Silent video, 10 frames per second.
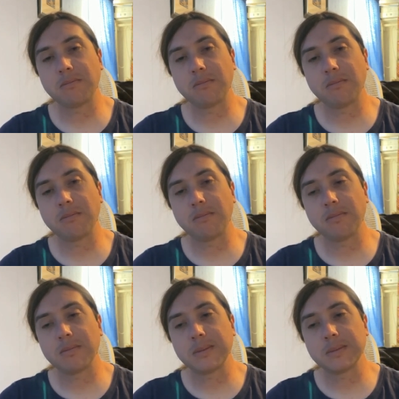
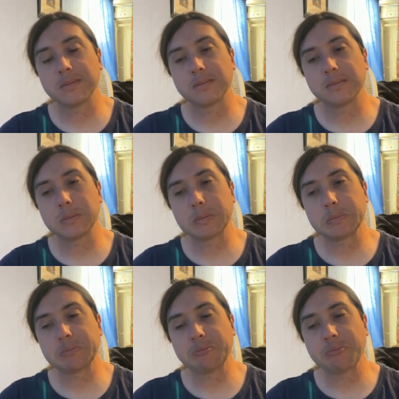
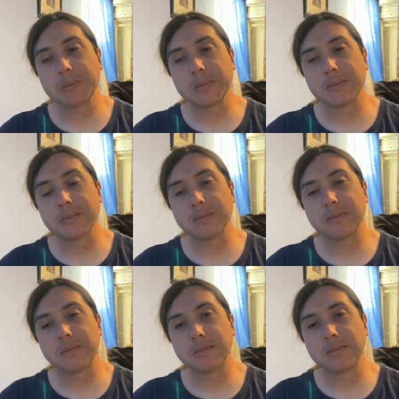Nothing is said.